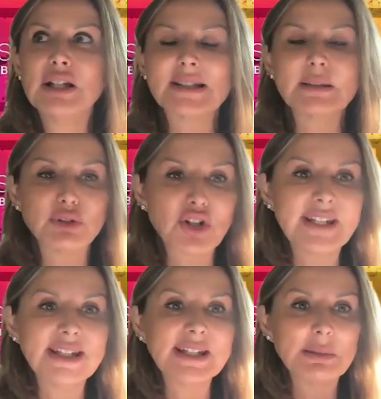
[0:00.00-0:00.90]
some
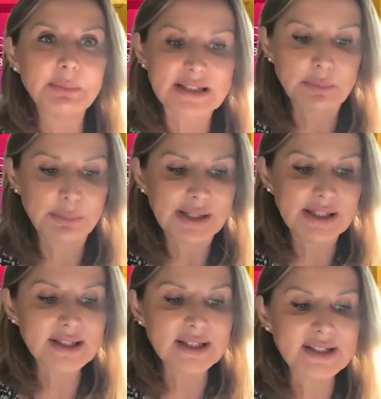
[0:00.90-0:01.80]
training and bits and
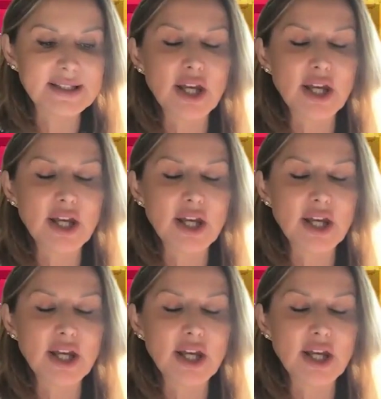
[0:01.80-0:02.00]
pieces.